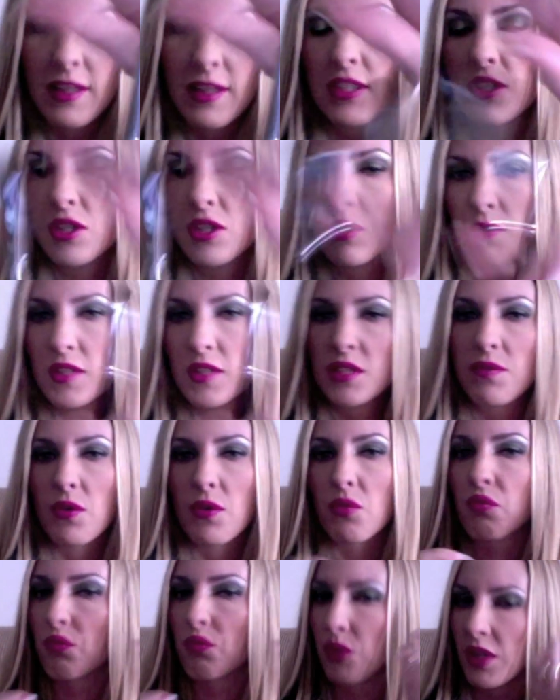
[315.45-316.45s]
do, it's
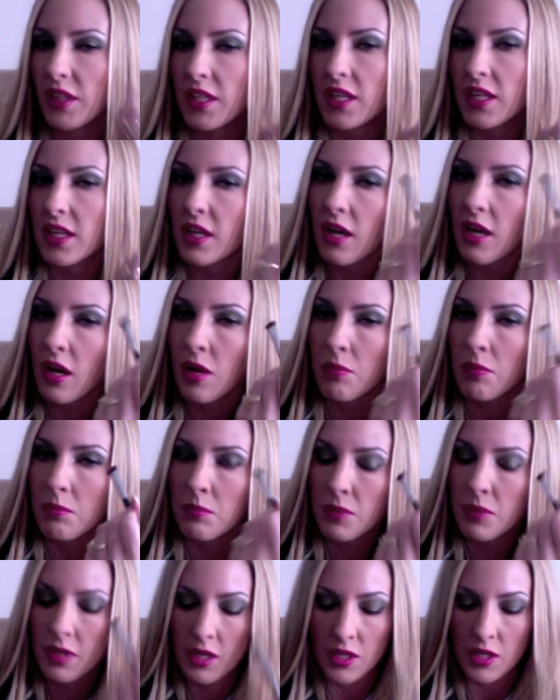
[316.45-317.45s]
for really
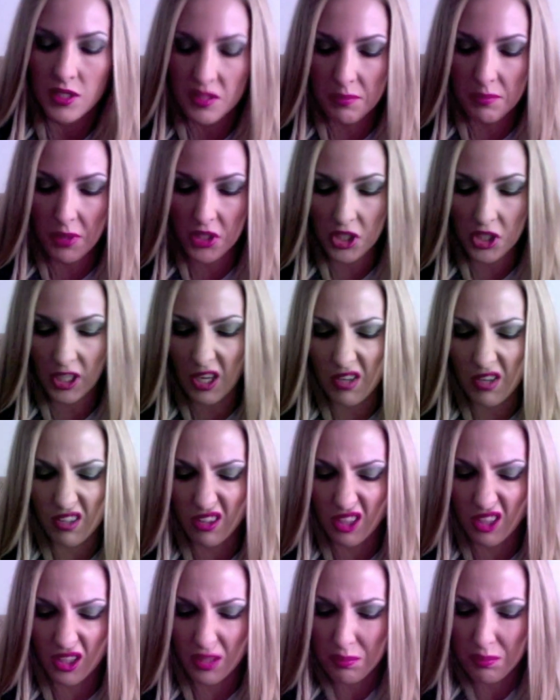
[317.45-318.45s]
smudging out a
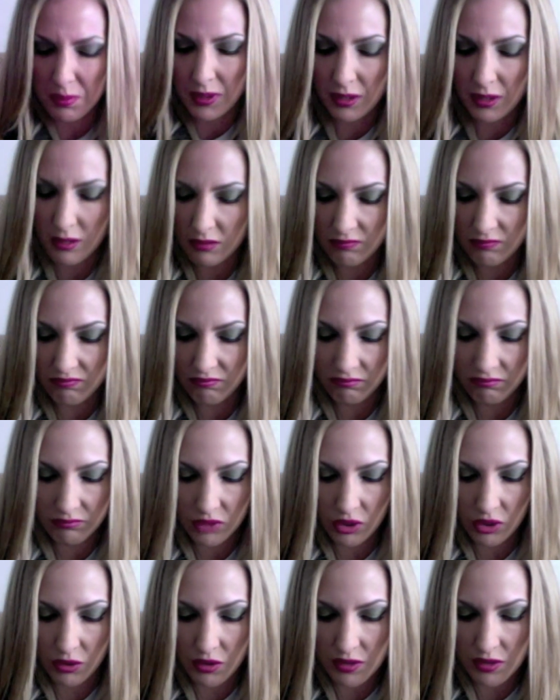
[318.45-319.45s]
look, but
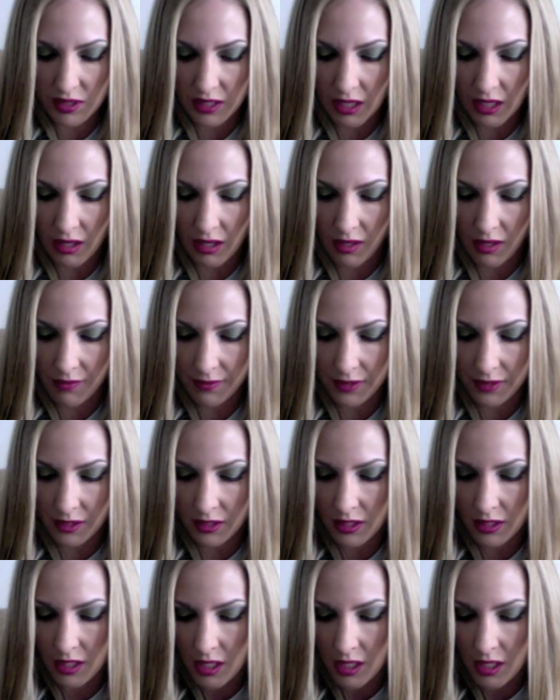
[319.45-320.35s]
don't use it that often.